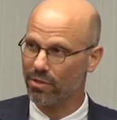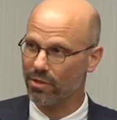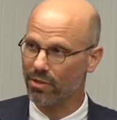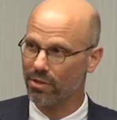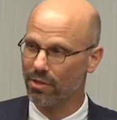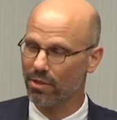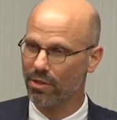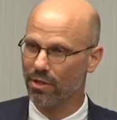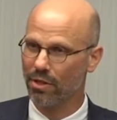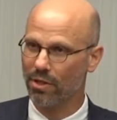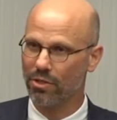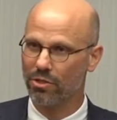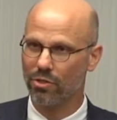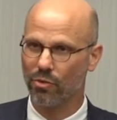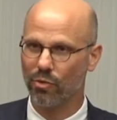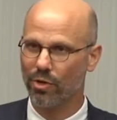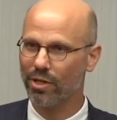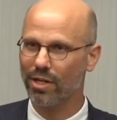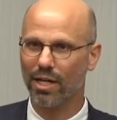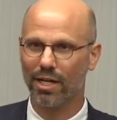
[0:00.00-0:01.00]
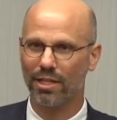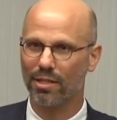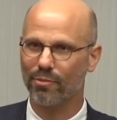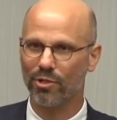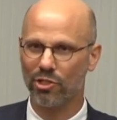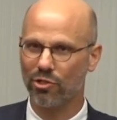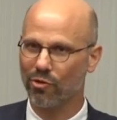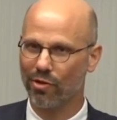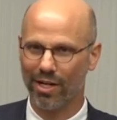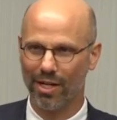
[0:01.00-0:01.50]
Mm. So we're not the
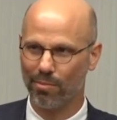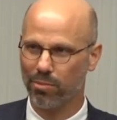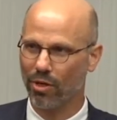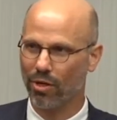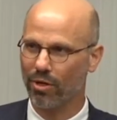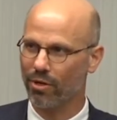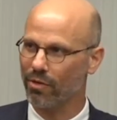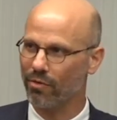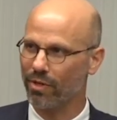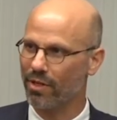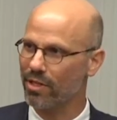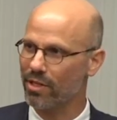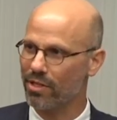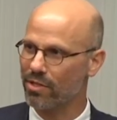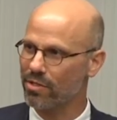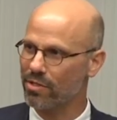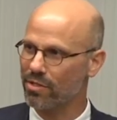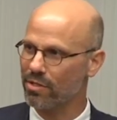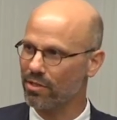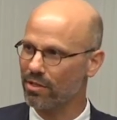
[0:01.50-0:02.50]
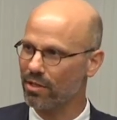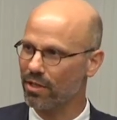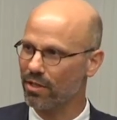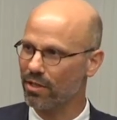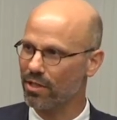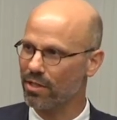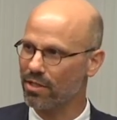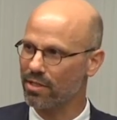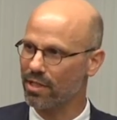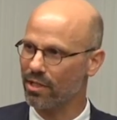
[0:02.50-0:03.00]
majority partner in these, in
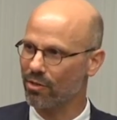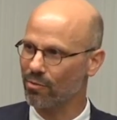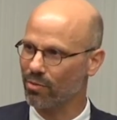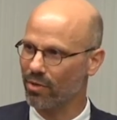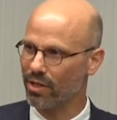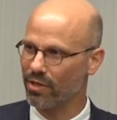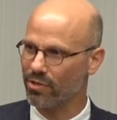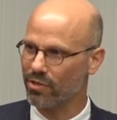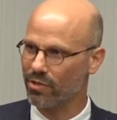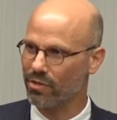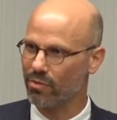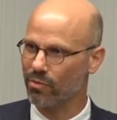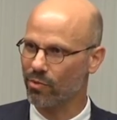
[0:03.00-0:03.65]
these enterprises.